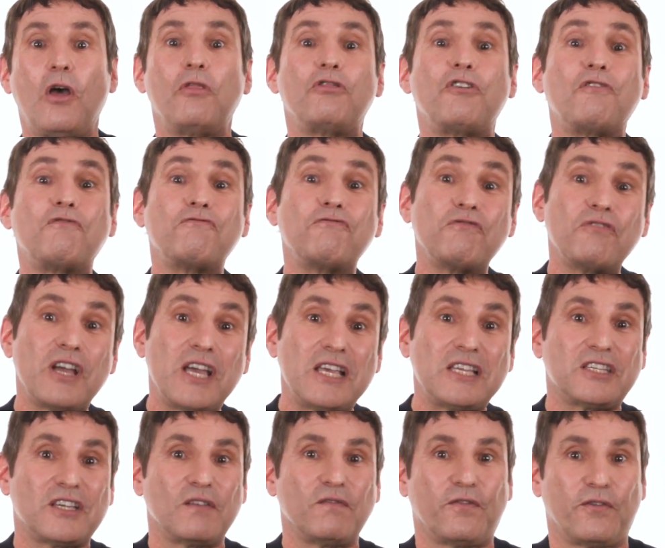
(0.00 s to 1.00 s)
The
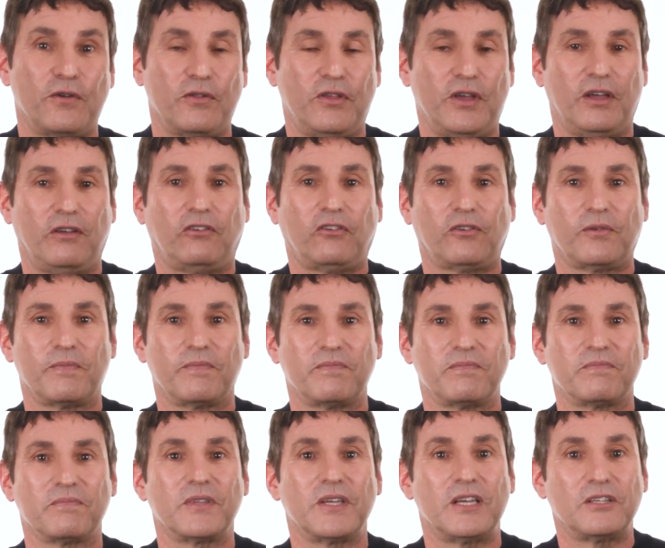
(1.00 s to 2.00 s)
reason for this
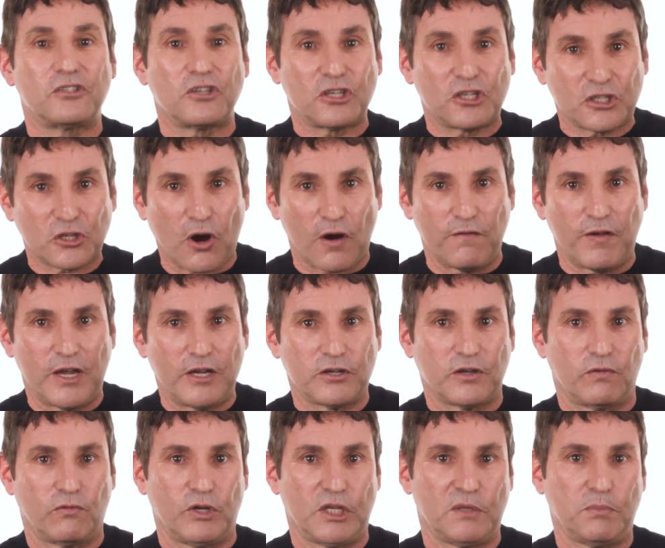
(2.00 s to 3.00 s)
is the
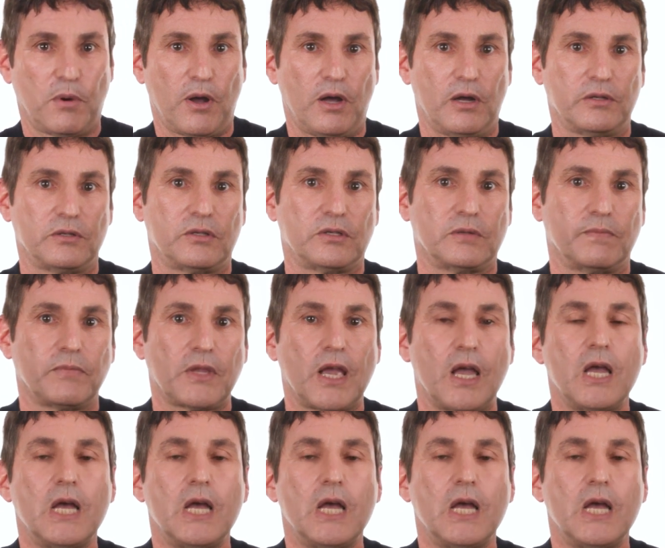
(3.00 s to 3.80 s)
starvation response.